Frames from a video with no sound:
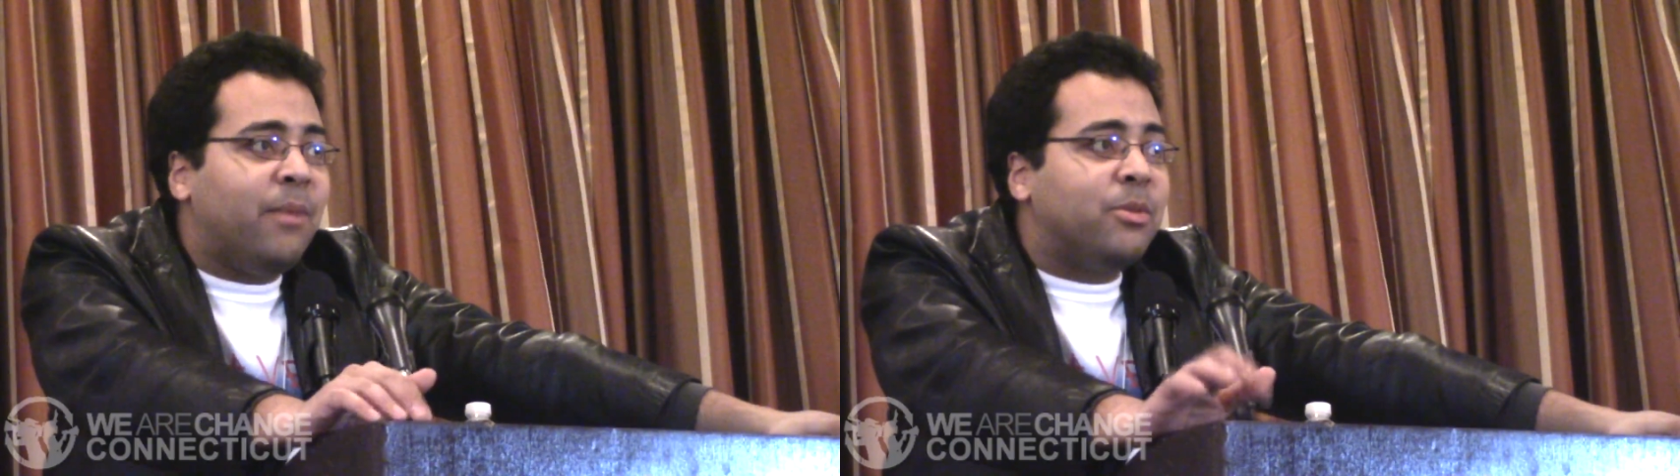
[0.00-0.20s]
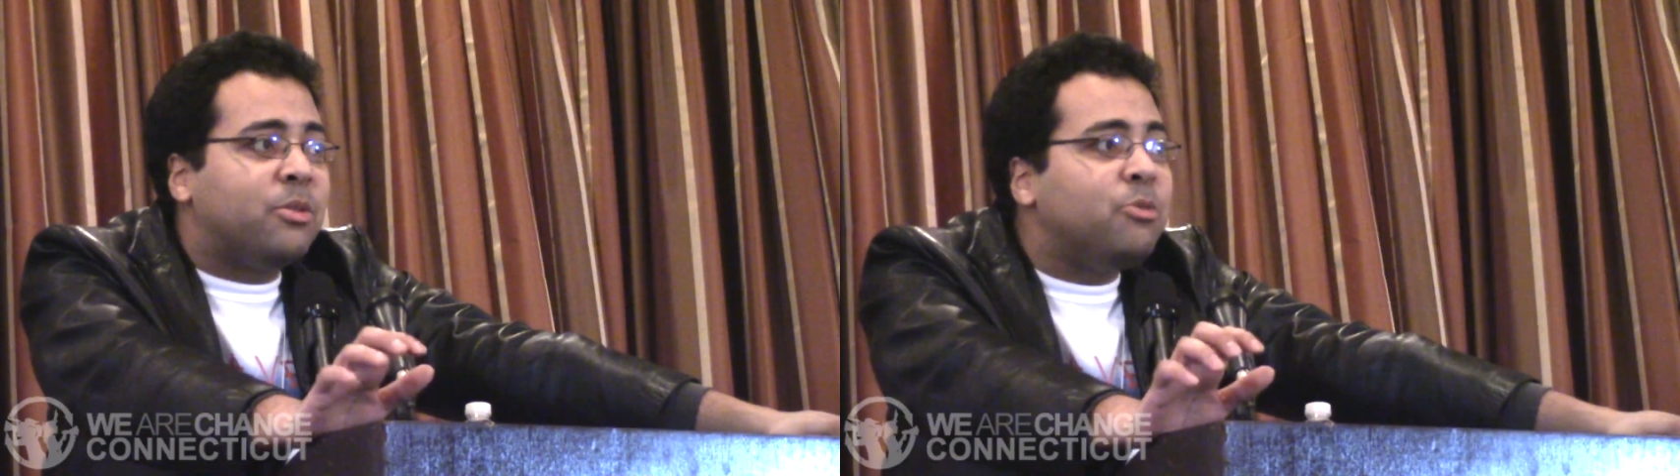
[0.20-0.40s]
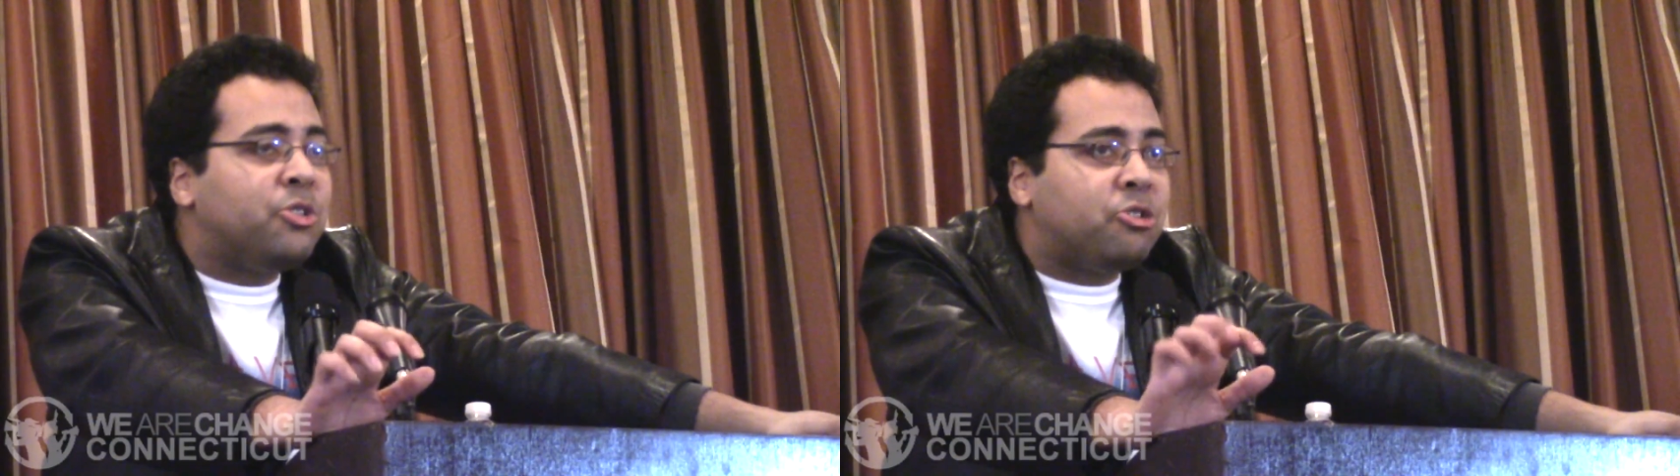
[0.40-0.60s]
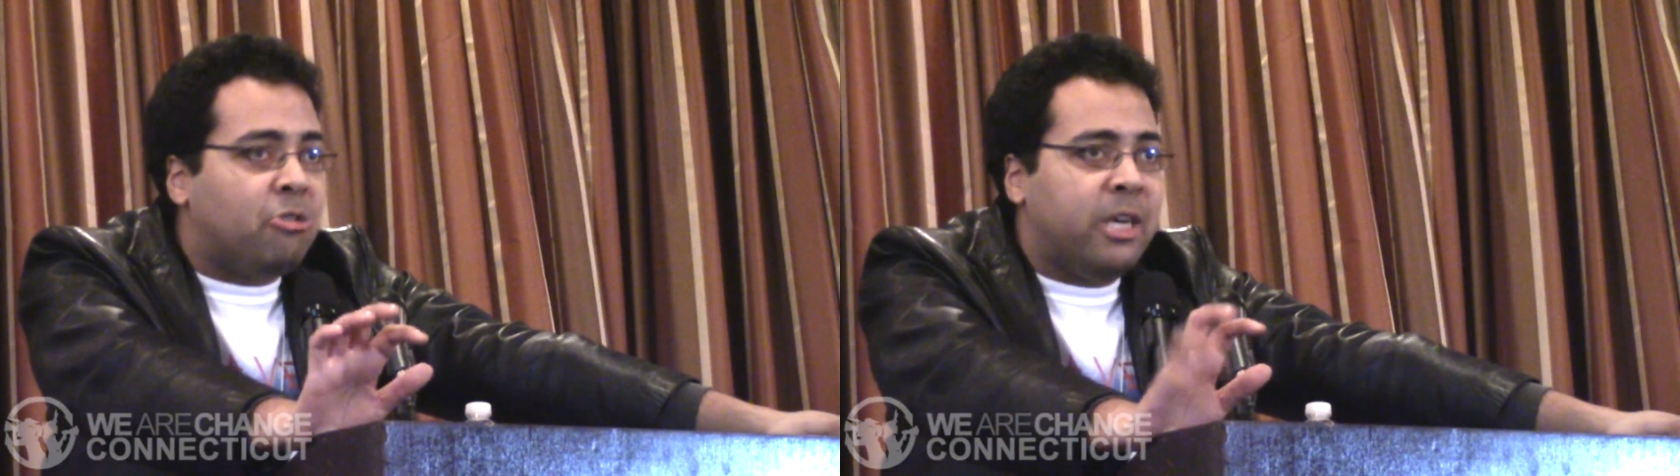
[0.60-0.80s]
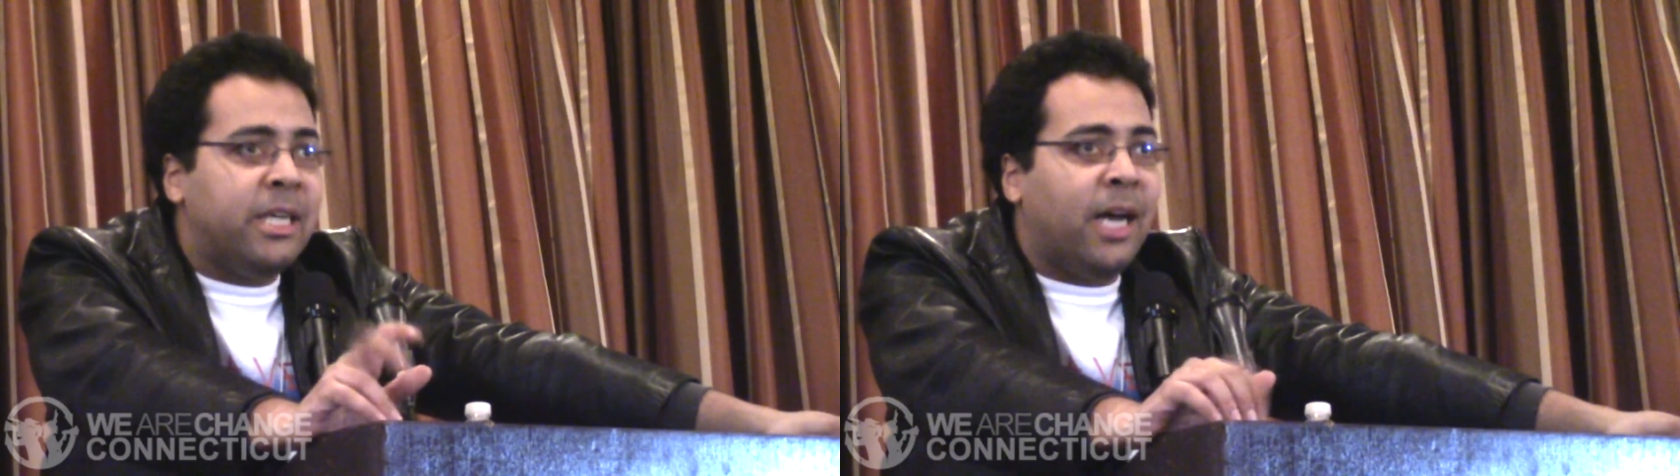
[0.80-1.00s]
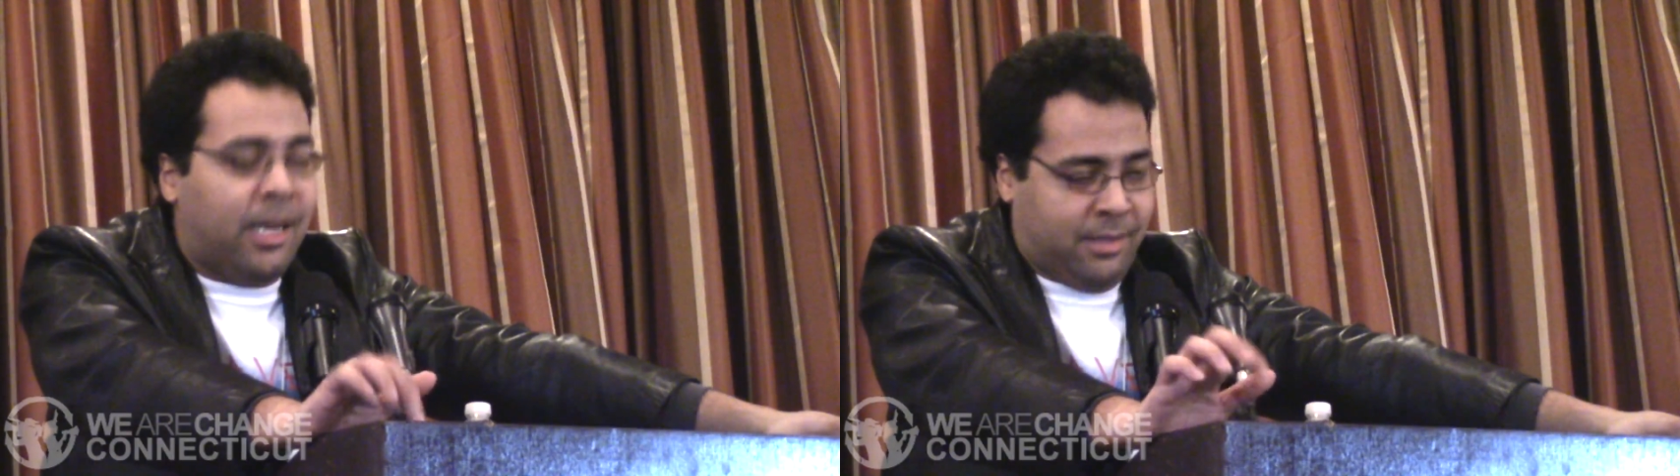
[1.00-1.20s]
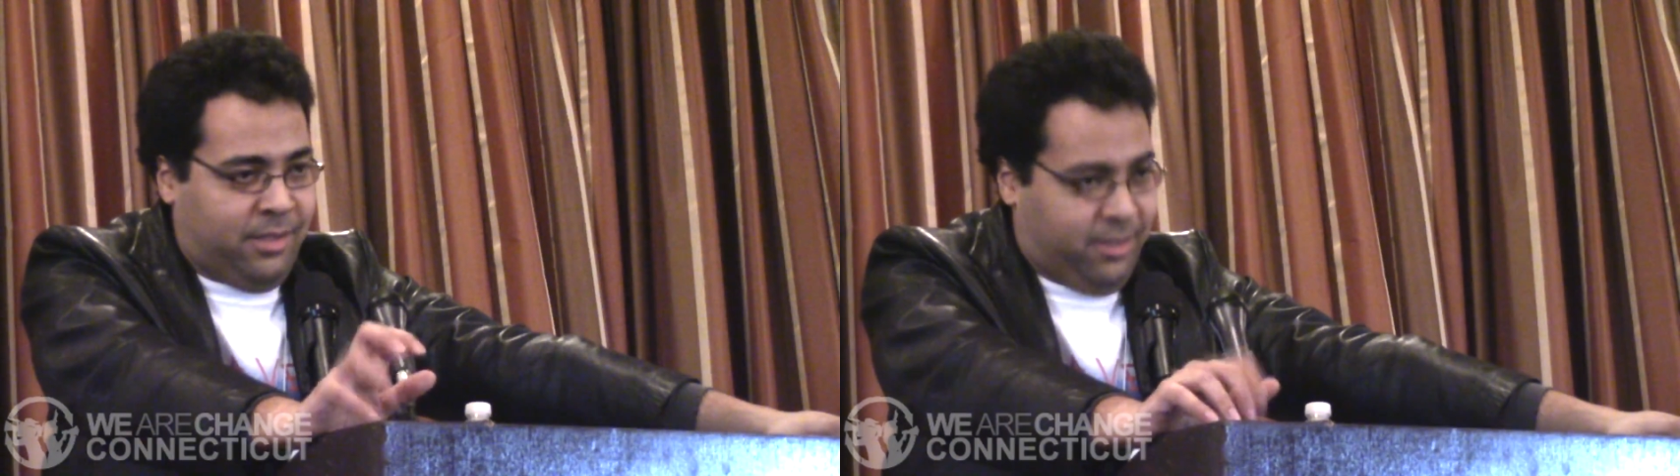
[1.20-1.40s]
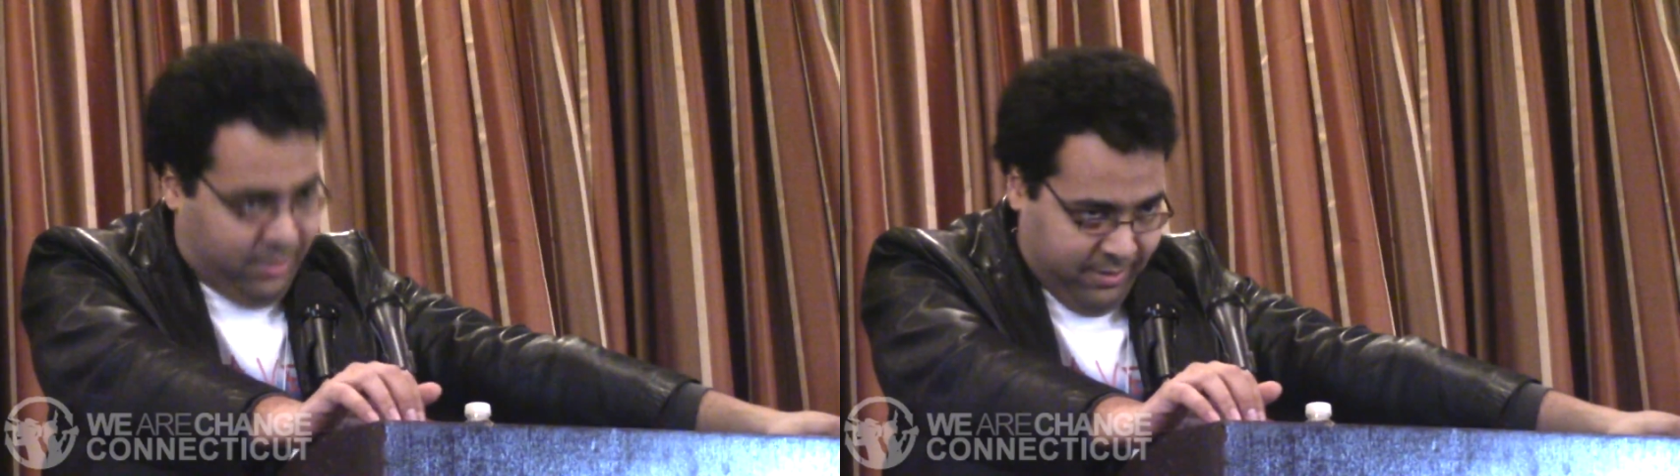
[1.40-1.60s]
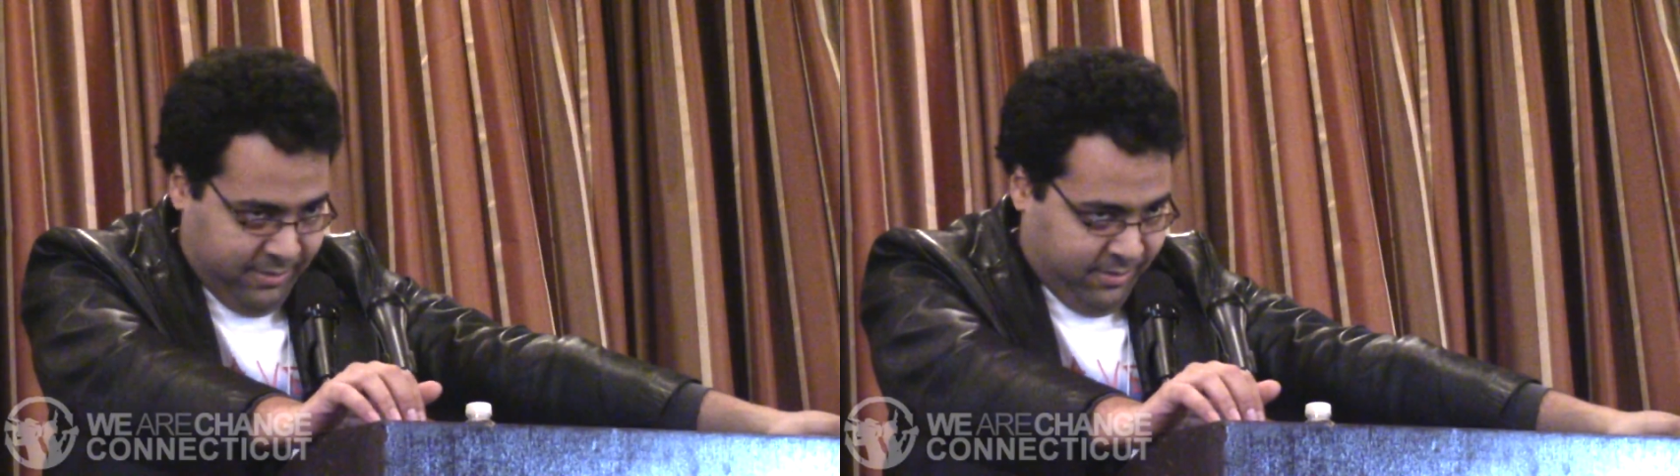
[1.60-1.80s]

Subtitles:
able to join us.